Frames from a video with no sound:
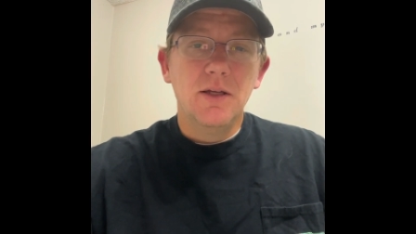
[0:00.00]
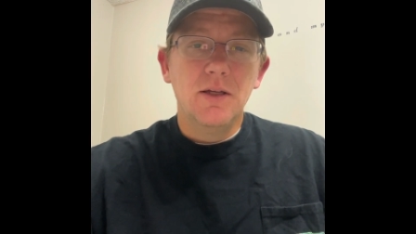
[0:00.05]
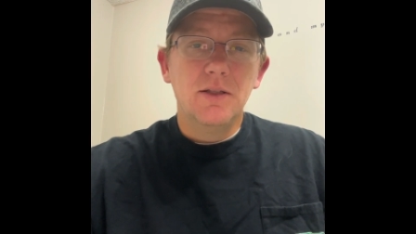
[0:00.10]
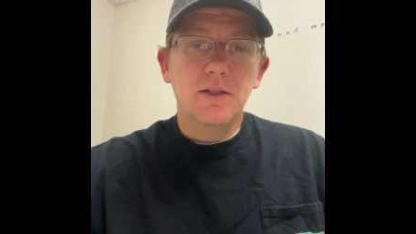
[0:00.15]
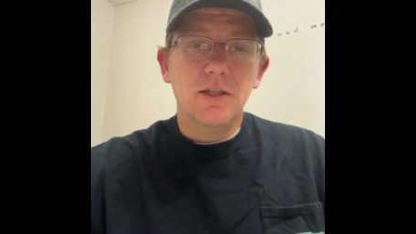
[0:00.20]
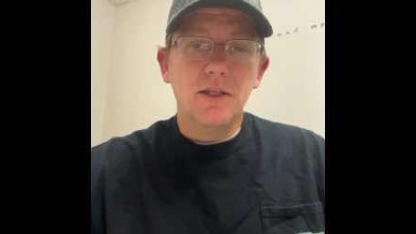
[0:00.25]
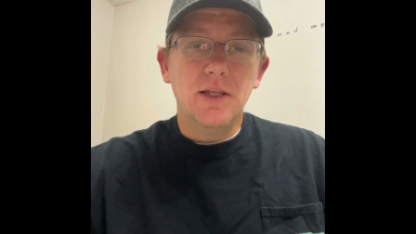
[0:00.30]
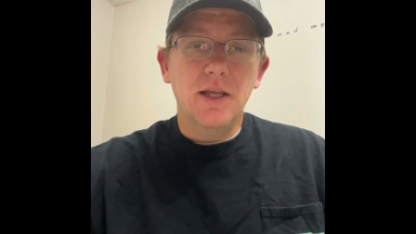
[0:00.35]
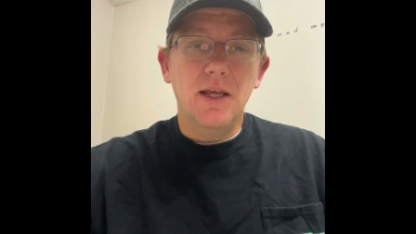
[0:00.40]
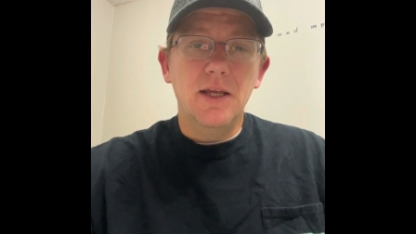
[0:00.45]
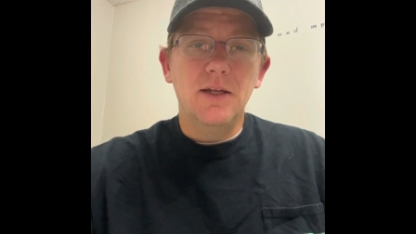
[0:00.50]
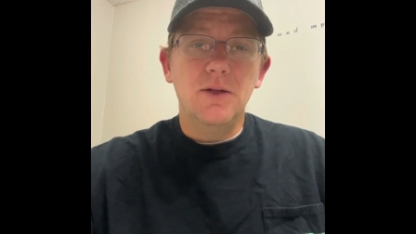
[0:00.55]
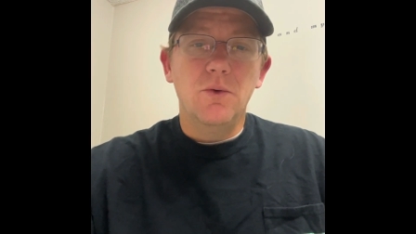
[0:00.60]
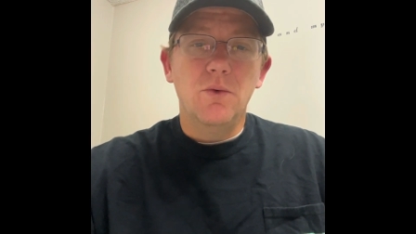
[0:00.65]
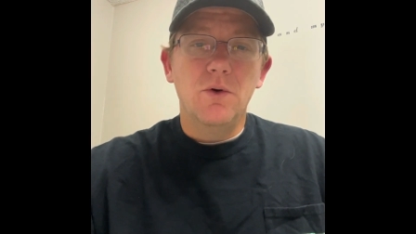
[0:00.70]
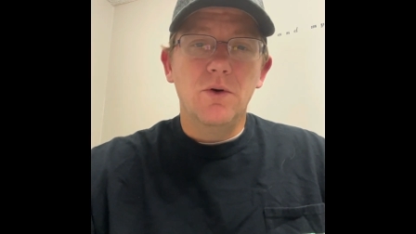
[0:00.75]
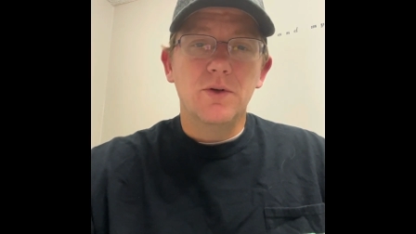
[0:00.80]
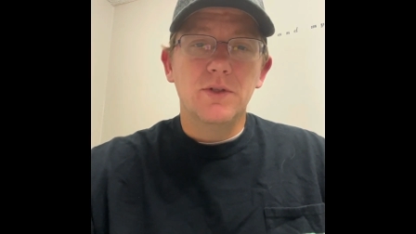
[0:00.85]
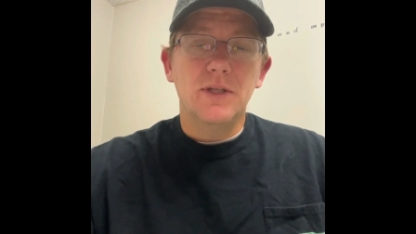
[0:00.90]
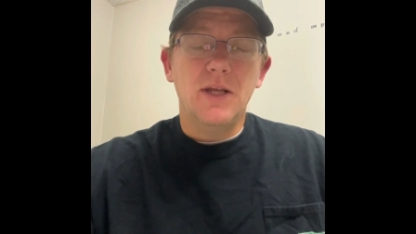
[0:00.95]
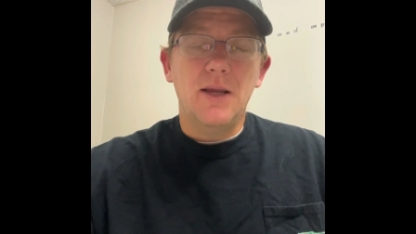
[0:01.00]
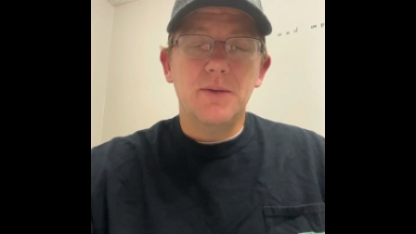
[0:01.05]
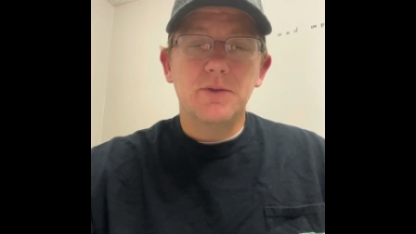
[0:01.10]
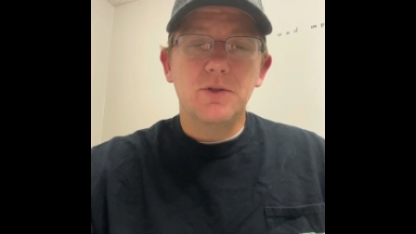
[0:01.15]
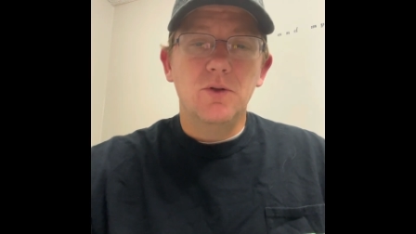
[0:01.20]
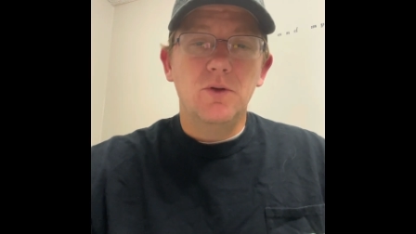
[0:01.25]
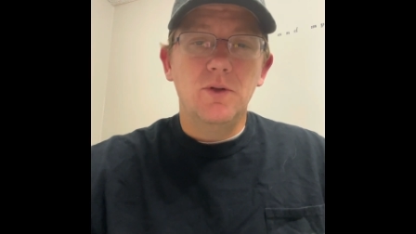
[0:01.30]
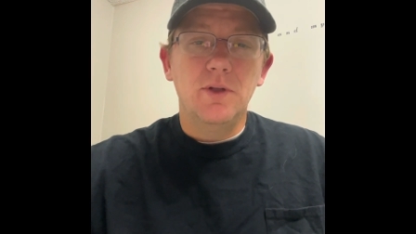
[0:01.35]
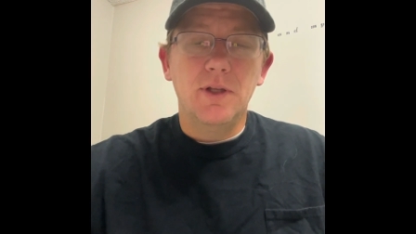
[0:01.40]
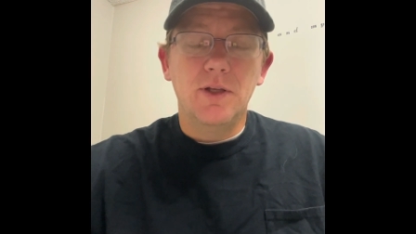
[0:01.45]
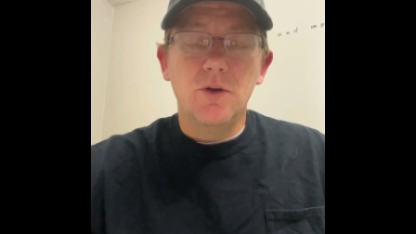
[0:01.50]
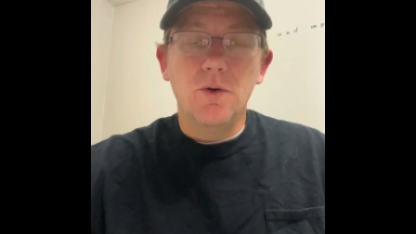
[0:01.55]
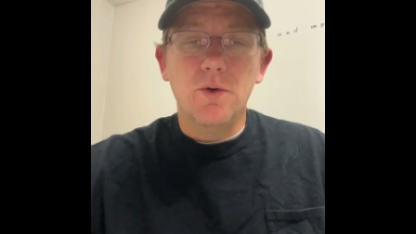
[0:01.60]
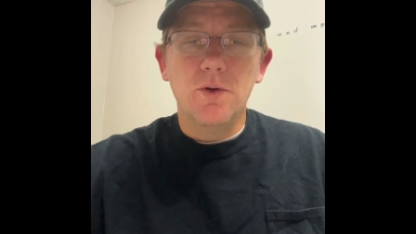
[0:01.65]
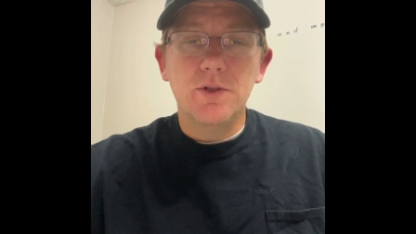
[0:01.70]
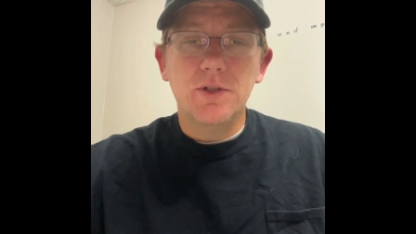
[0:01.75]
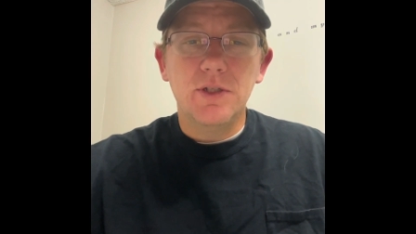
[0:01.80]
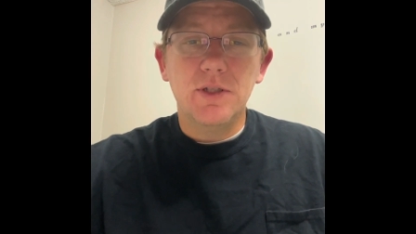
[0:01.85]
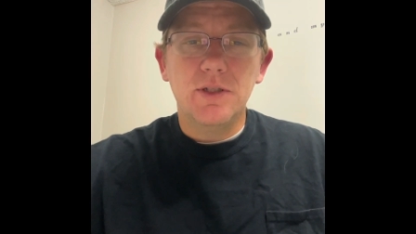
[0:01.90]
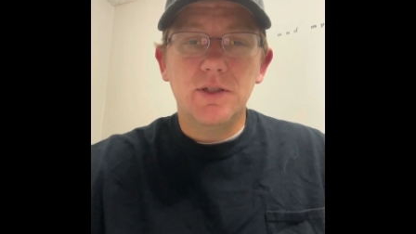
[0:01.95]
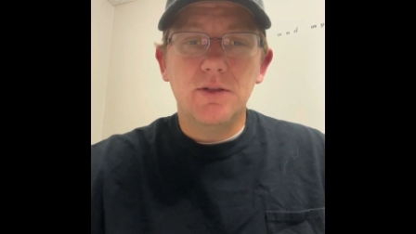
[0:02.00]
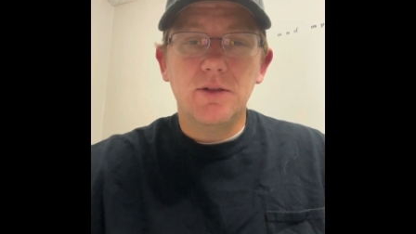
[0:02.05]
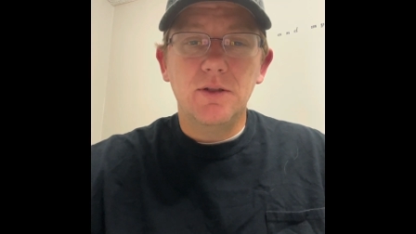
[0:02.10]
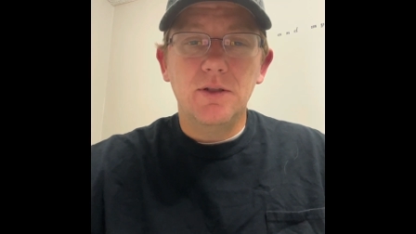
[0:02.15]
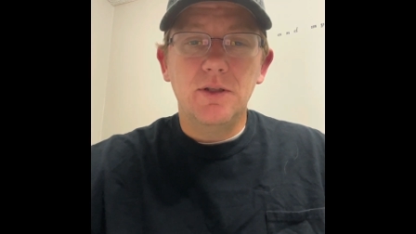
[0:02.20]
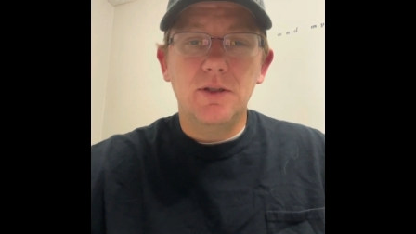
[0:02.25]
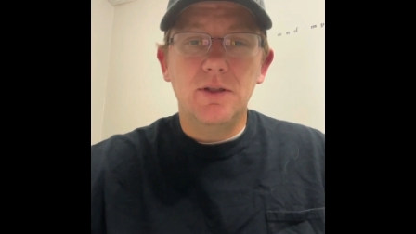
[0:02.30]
Today, the water's absolutely gorgeous.